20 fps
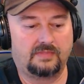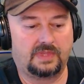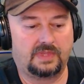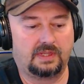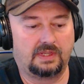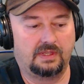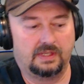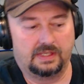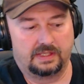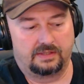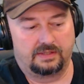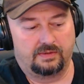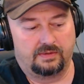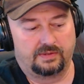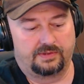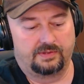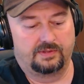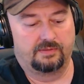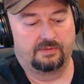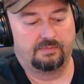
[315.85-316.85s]
uh,
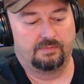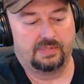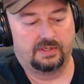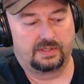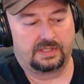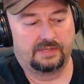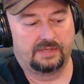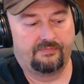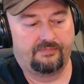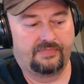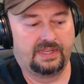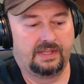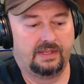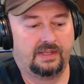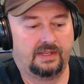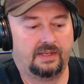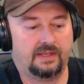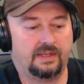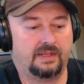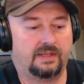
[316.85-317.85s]
going through the book.
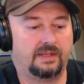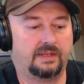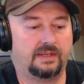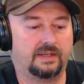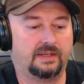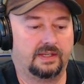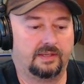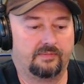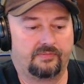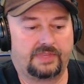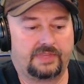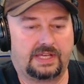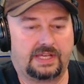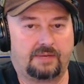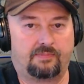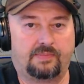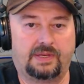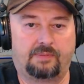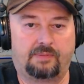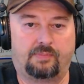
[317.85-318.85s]
Um,
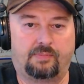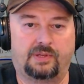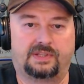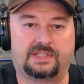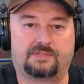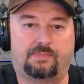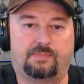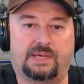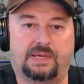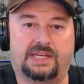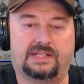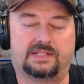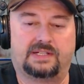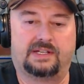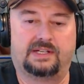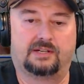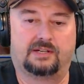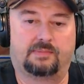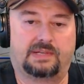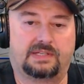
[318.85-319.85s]
I, I put this page
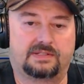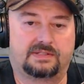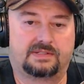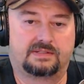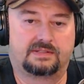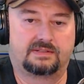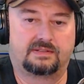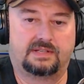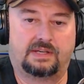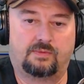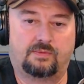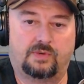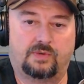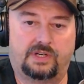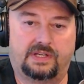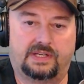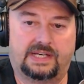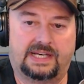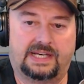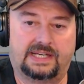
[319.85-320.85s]
in here because I
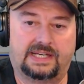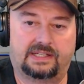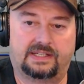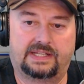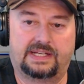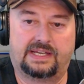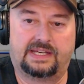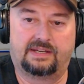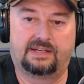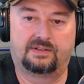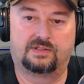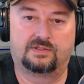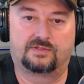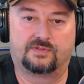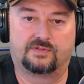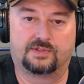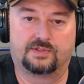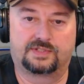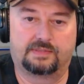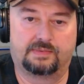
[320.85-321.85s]
wanted to highlight how
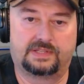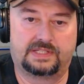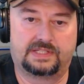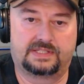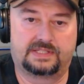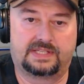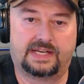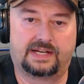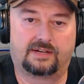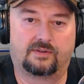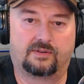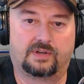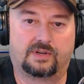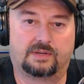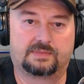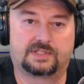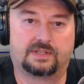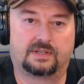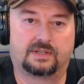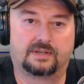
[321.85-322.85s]
useful some of these
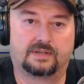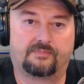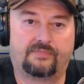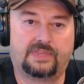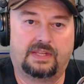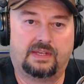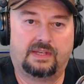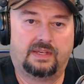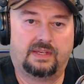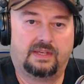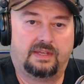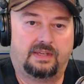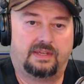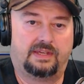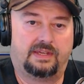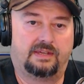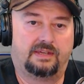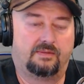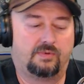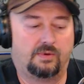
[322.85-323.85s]
diagrams are.
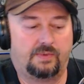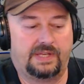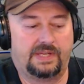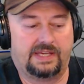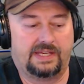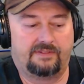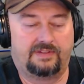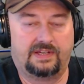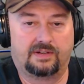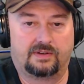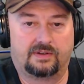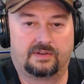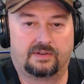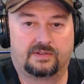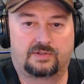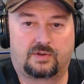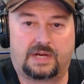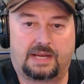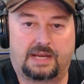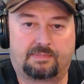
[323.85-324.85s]
And what we have here are
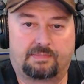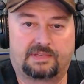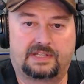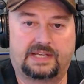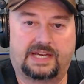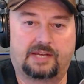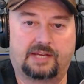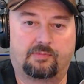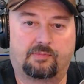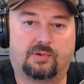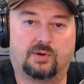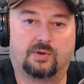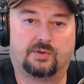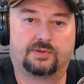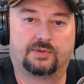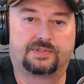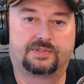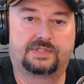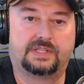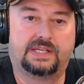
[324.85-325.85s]
trapped
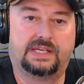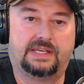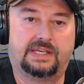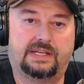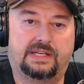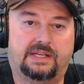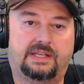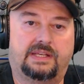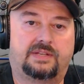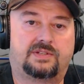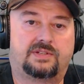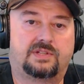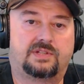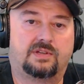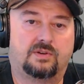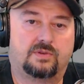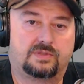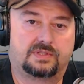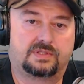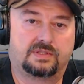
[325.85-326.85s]
dipoles, and it
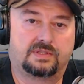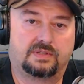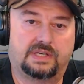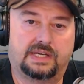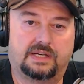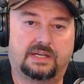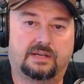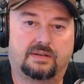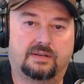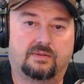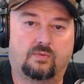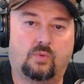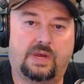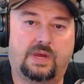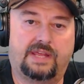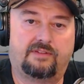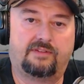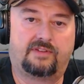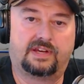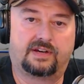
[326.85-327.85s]
shows uh,
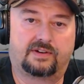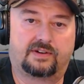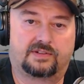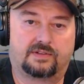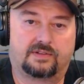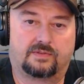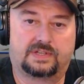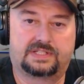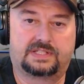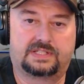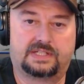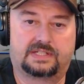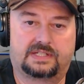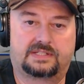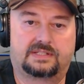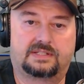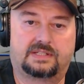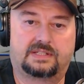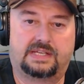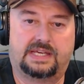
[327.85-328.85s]
wave
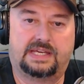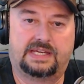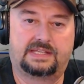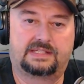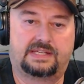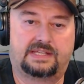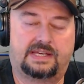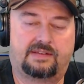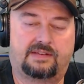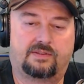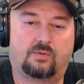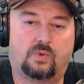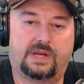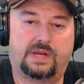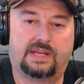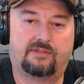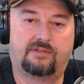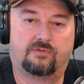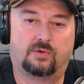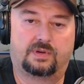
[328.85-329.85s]
characteristics as how the
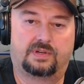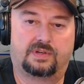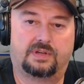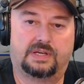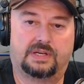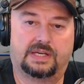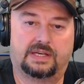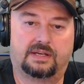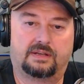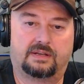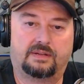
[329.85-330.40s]
wave would uh,